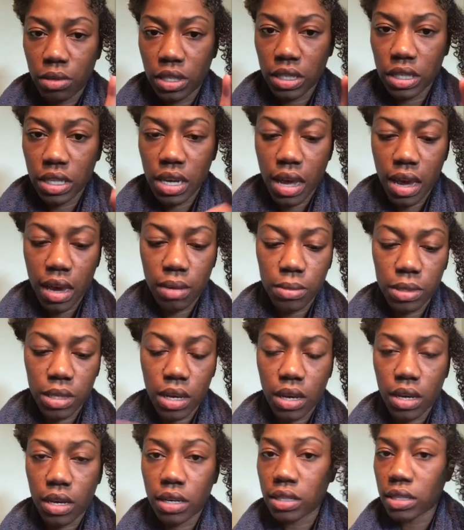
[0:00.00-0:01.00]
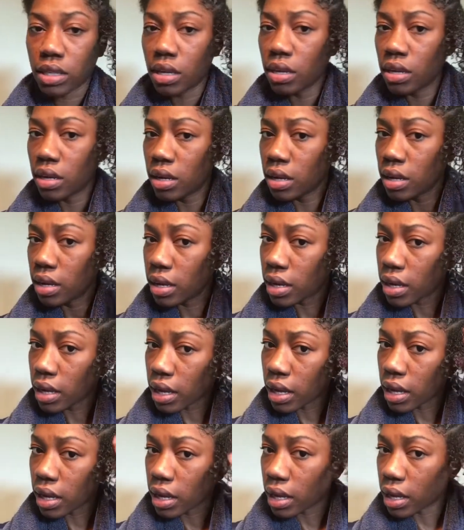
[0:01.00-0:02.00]
just a dime size,
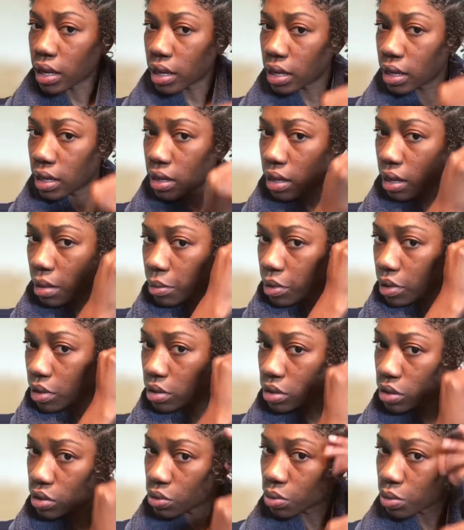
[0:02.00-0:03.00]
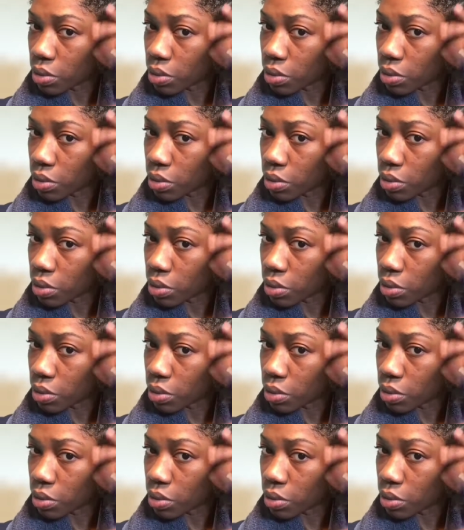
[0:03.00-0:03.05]
and I'm going to